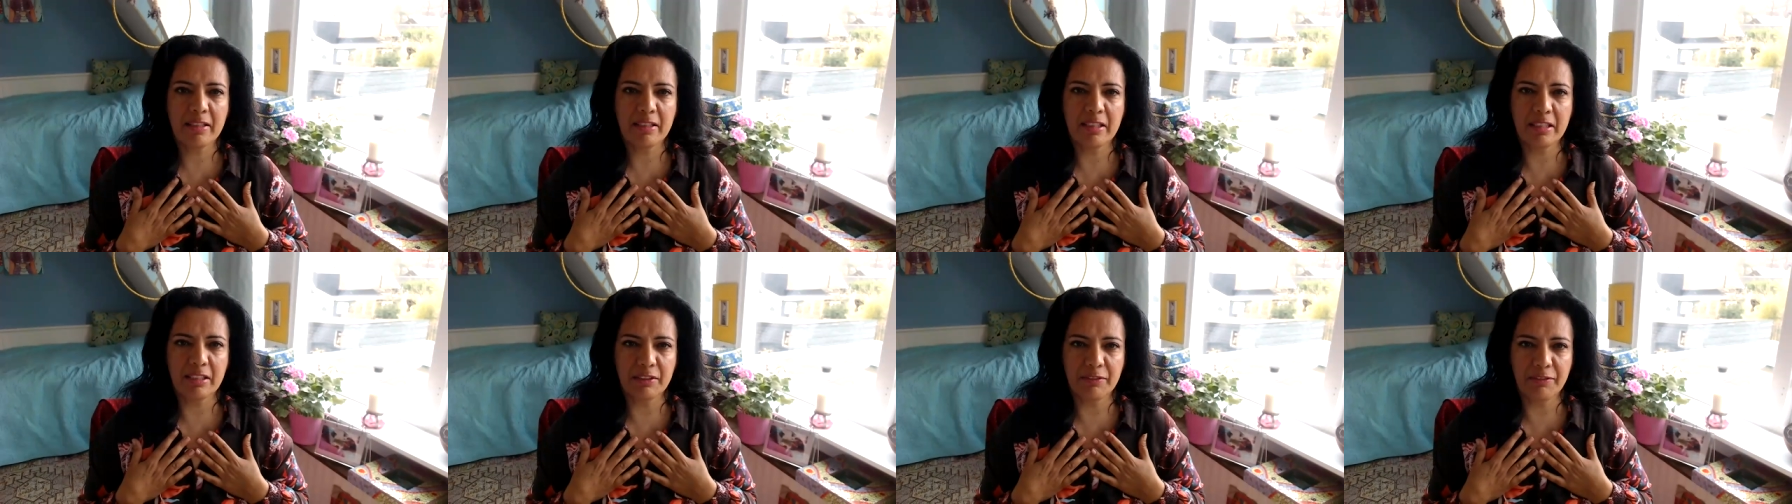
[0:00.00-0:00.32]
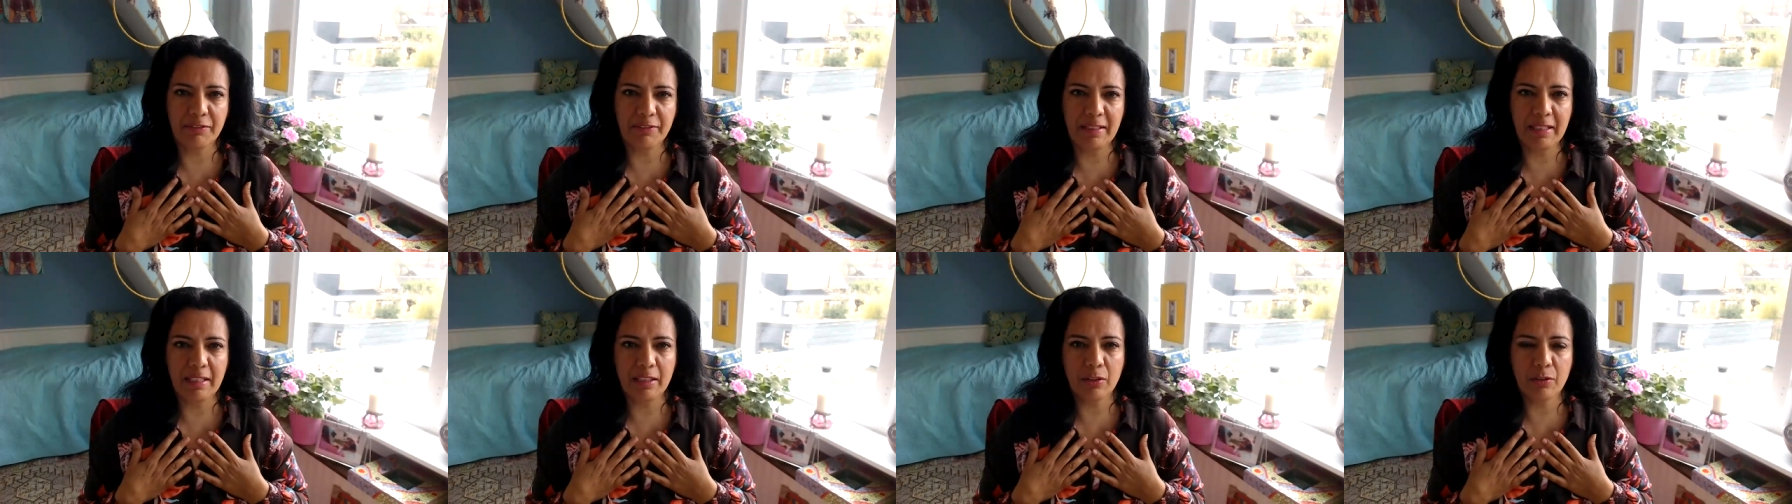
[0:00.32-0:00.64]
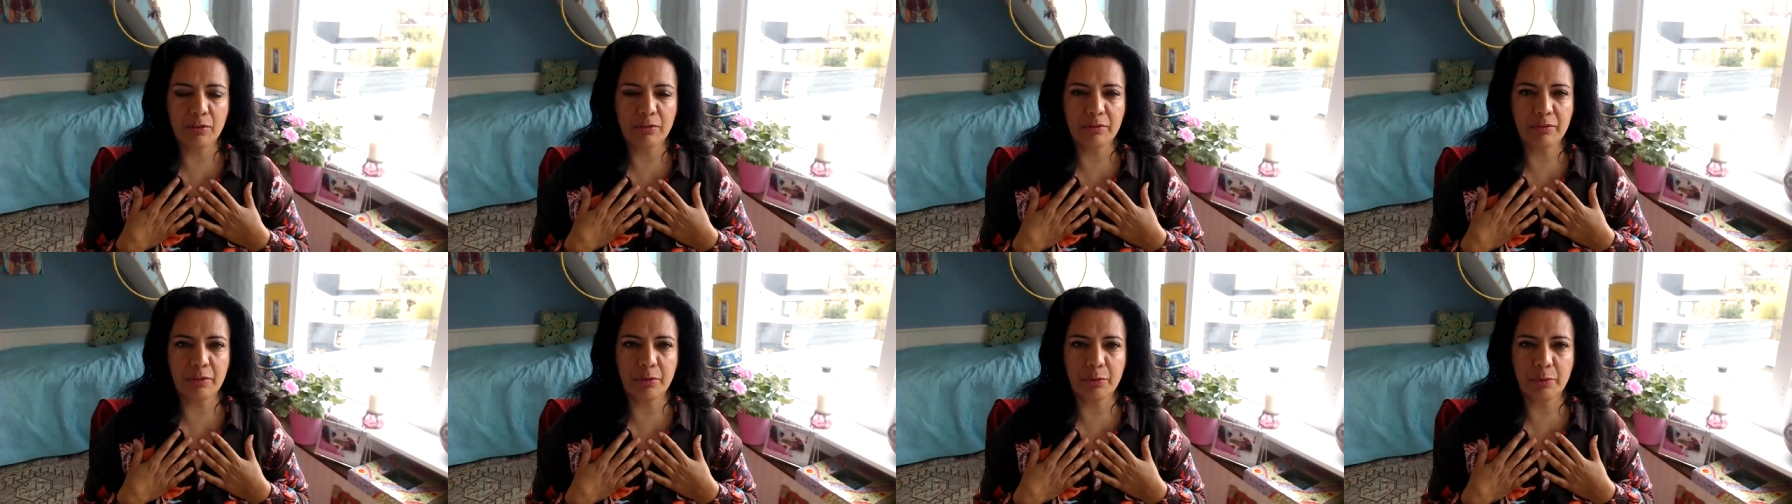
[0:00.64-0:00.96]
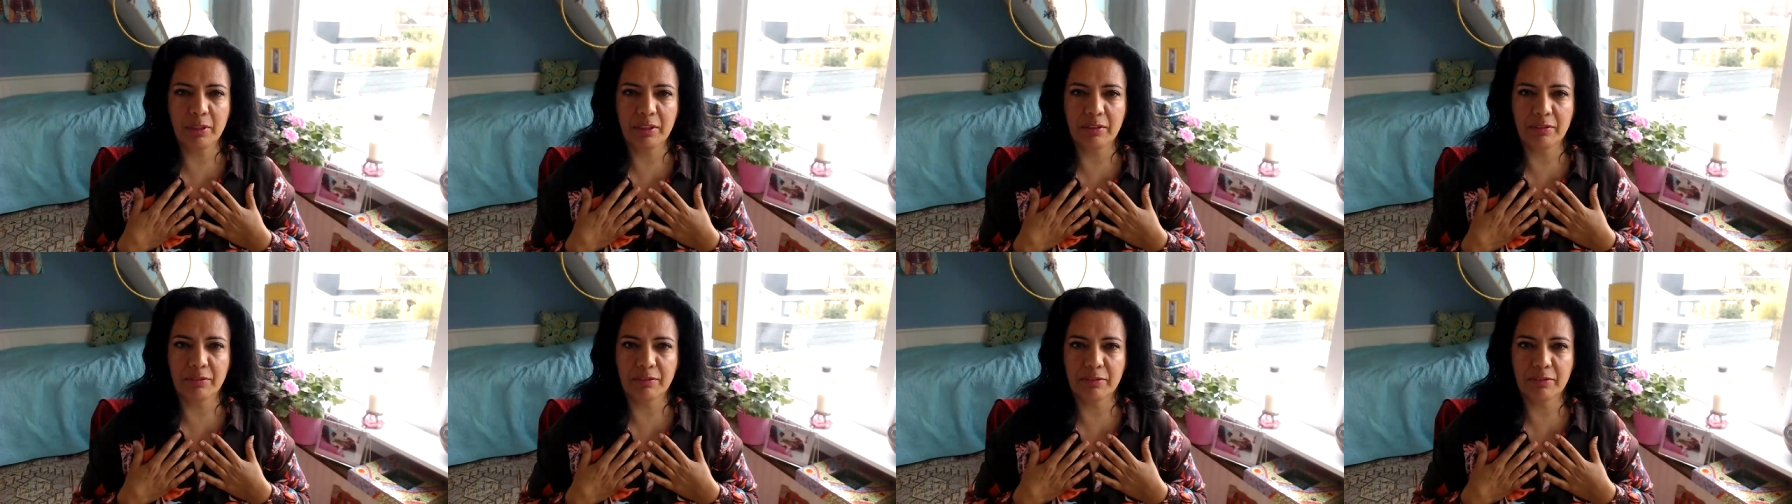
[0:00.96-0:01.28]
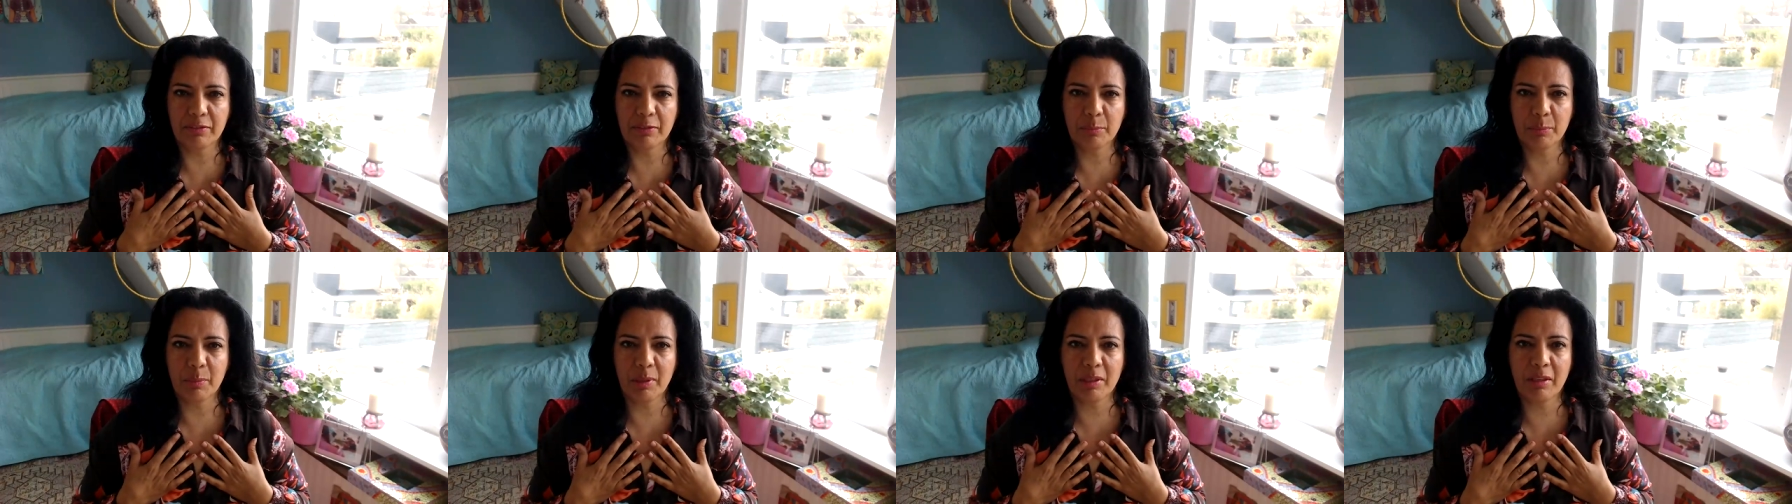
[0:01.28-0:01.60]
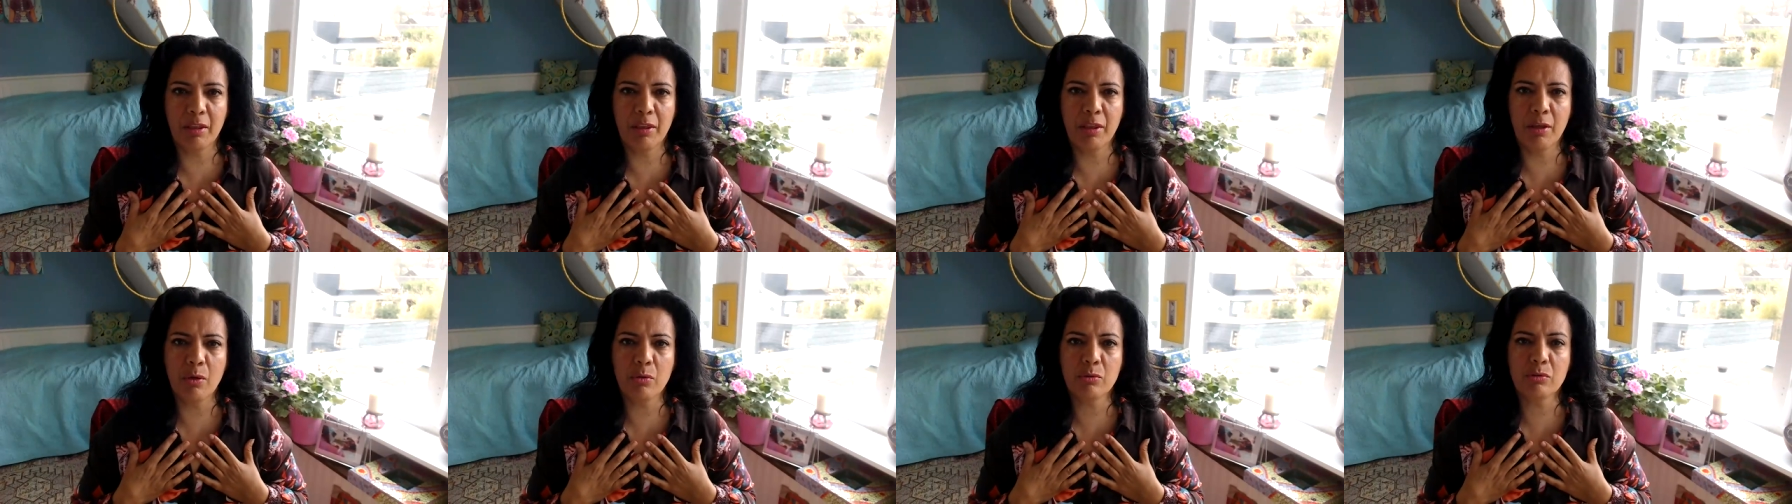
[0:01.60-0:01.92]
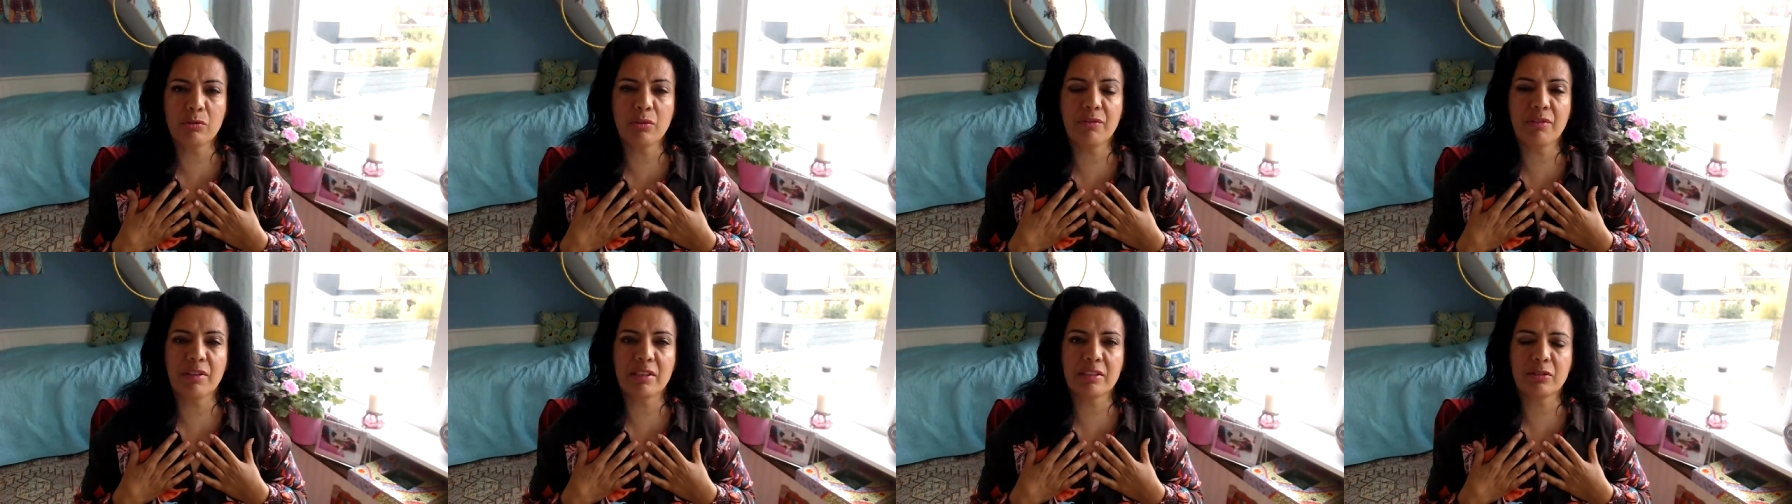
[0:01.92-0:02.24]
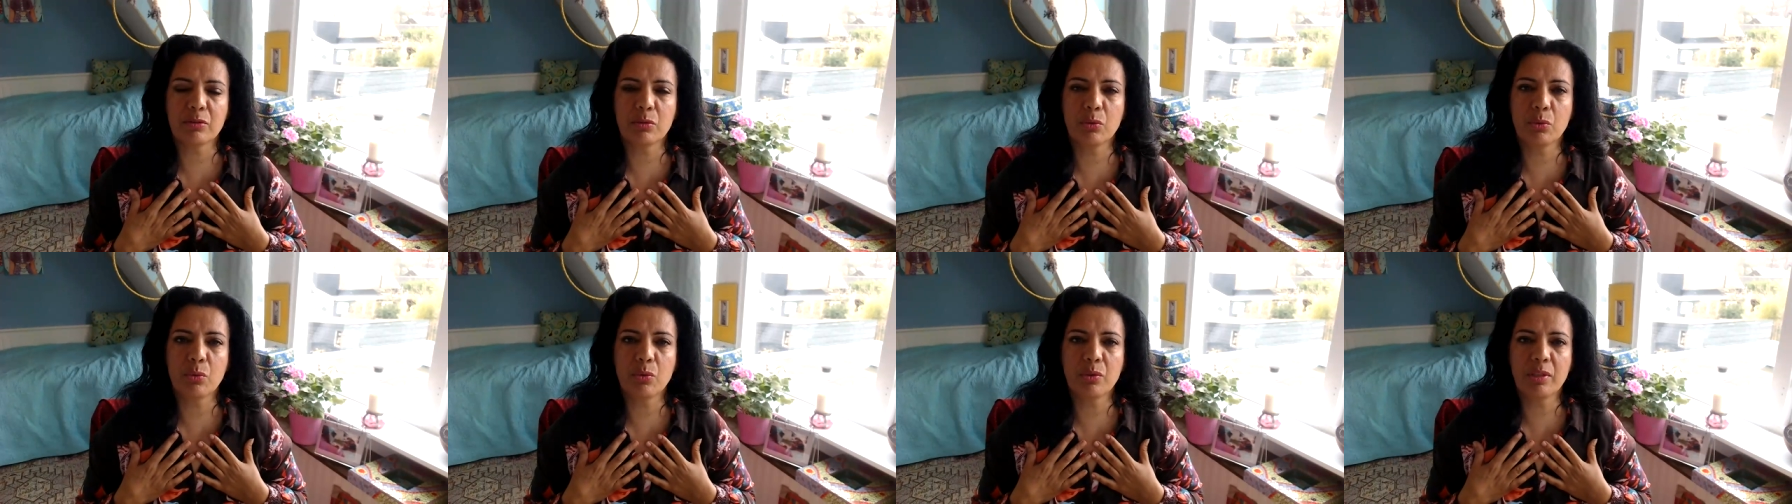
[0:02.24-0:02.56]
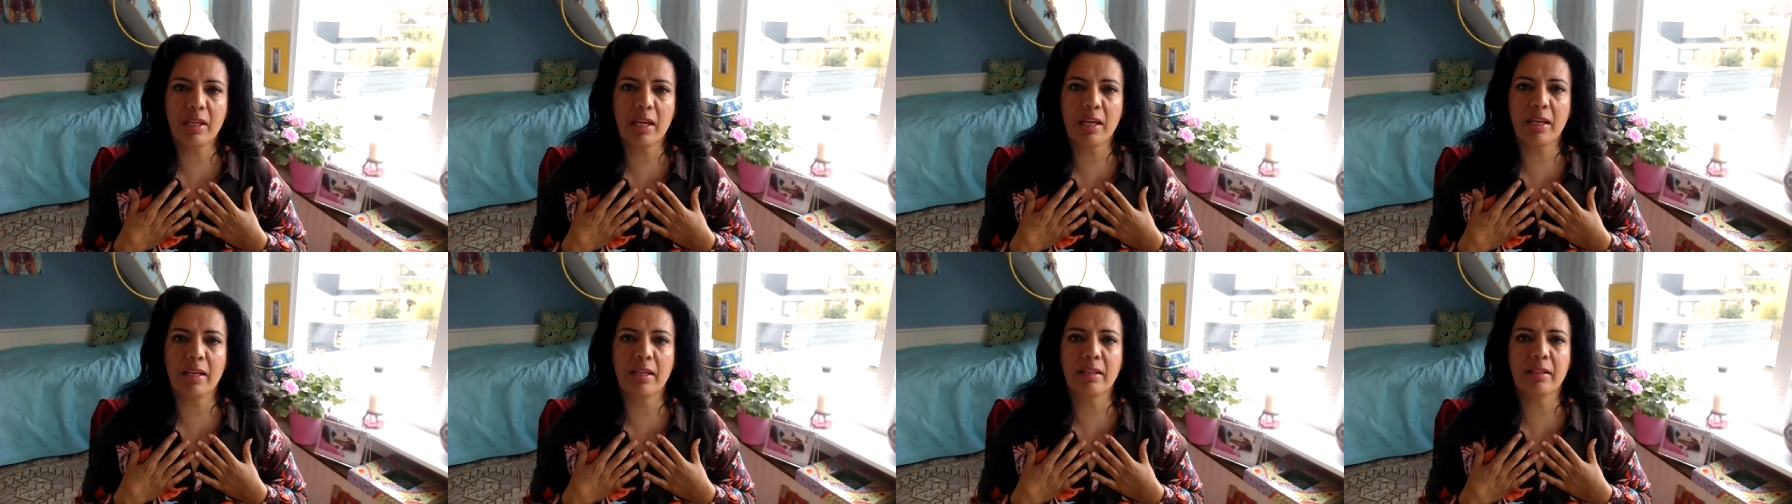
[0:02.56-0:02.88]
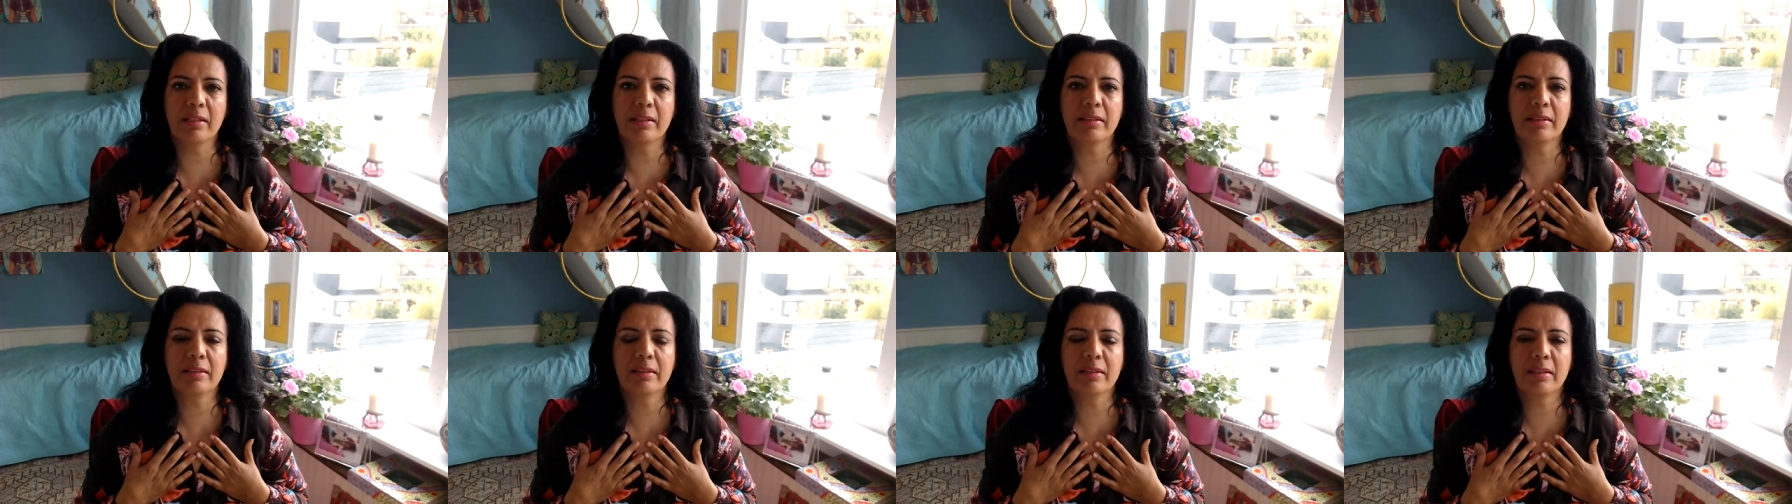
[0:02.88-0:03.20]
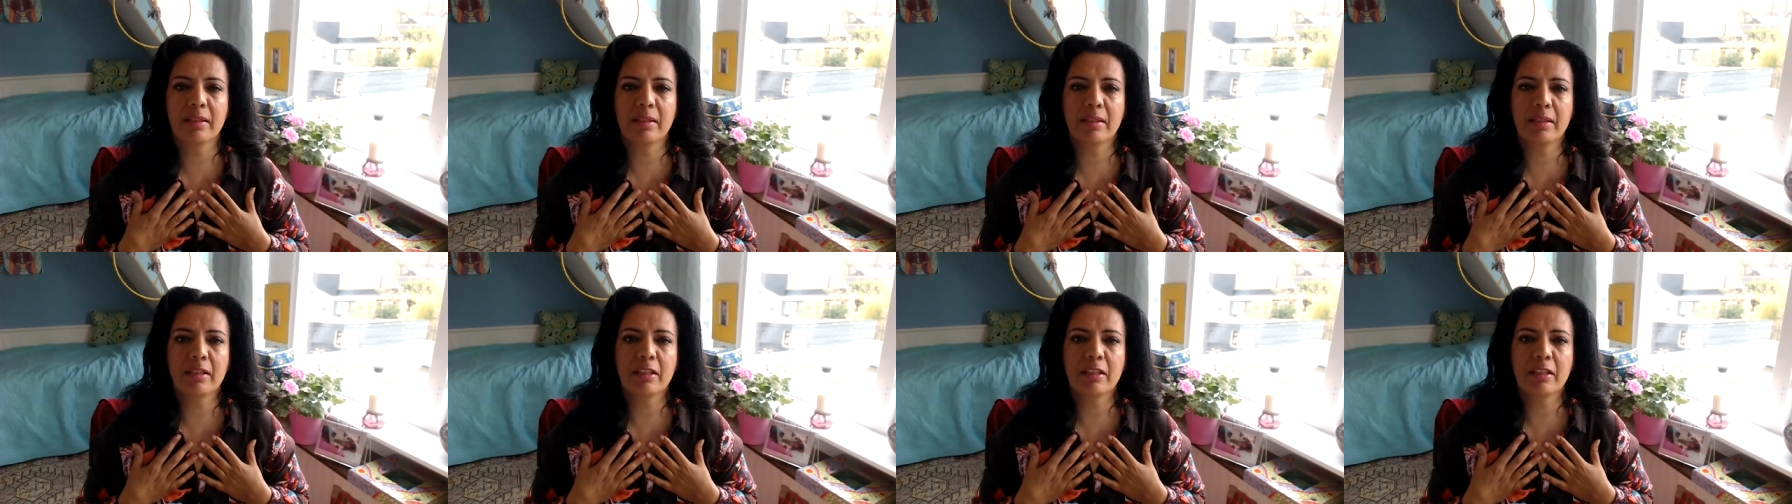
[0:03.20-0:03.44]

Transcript: this feeling of grief but those of us who can